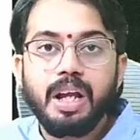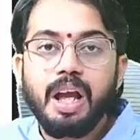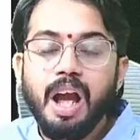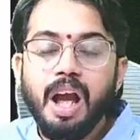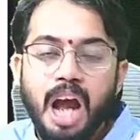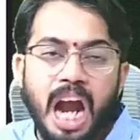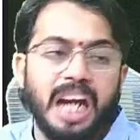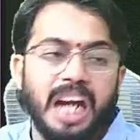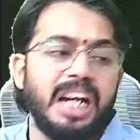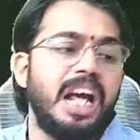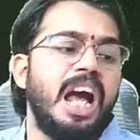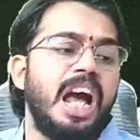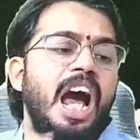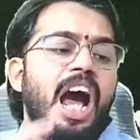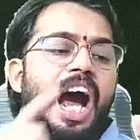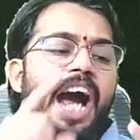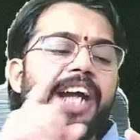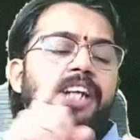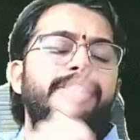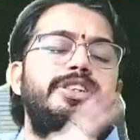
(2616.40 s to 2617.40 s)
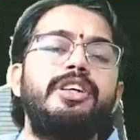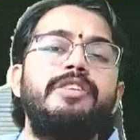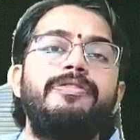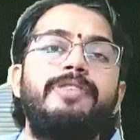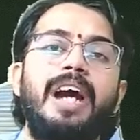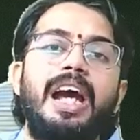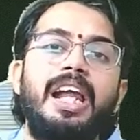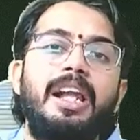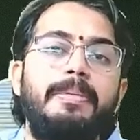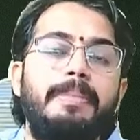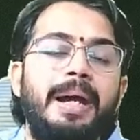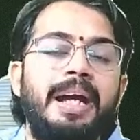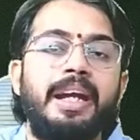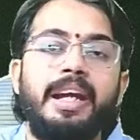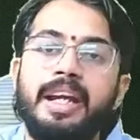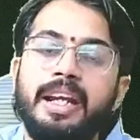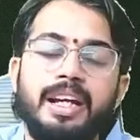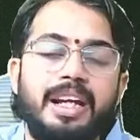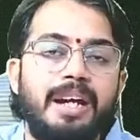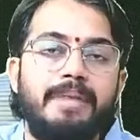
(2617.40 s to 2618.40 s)
And I should file my
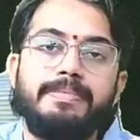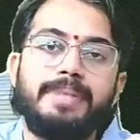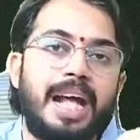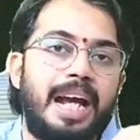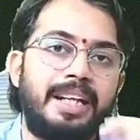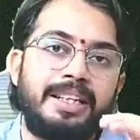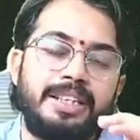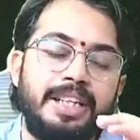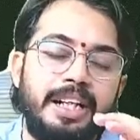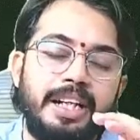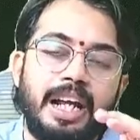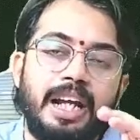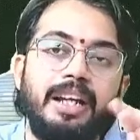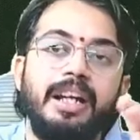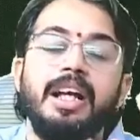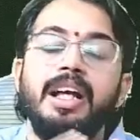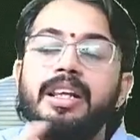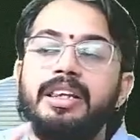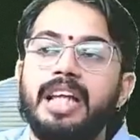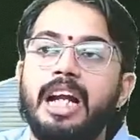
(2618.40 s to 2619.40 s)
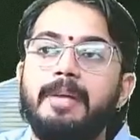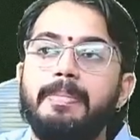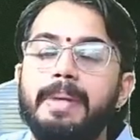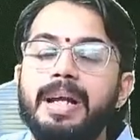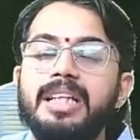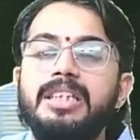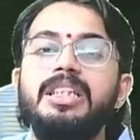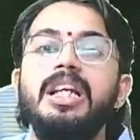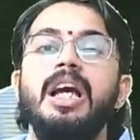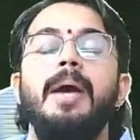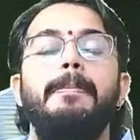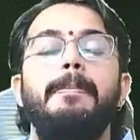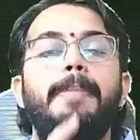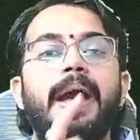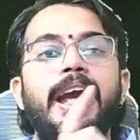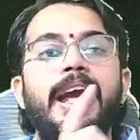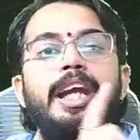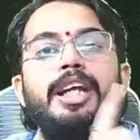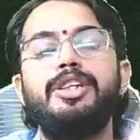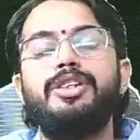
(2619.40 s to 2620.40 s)
income tax return. That means
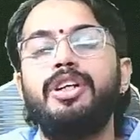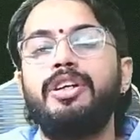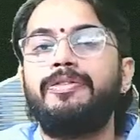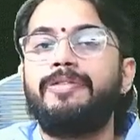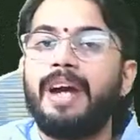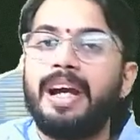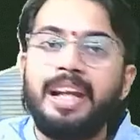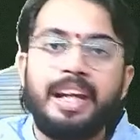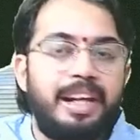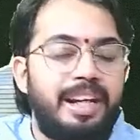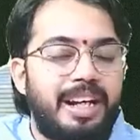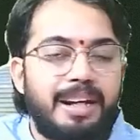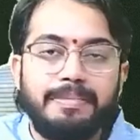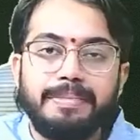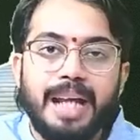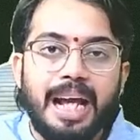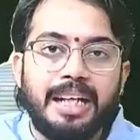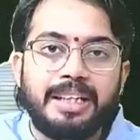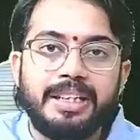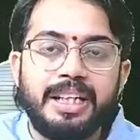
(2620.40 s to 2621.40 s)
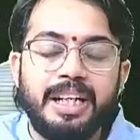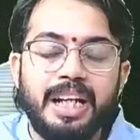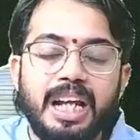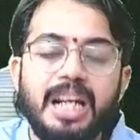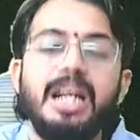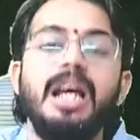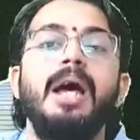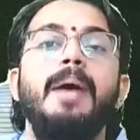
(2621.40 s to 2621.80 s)
payee should file income tax return.